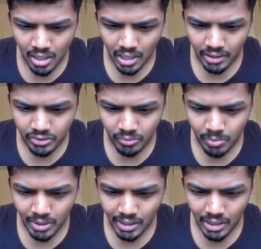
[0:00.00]
I should
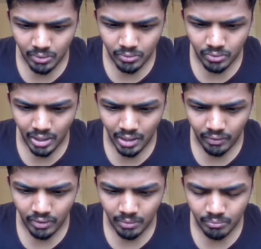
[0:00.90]
be allowed to
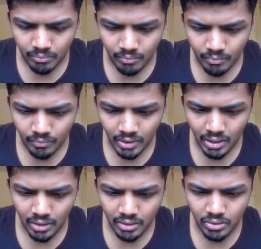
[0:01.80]
have them
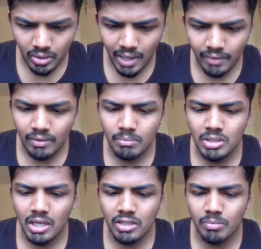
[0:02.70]

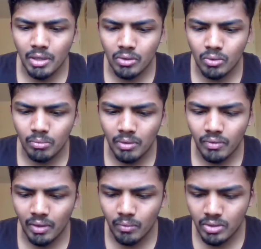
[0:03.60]
change my room
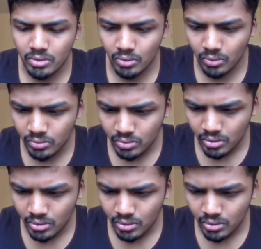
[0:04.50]
if I wish, no?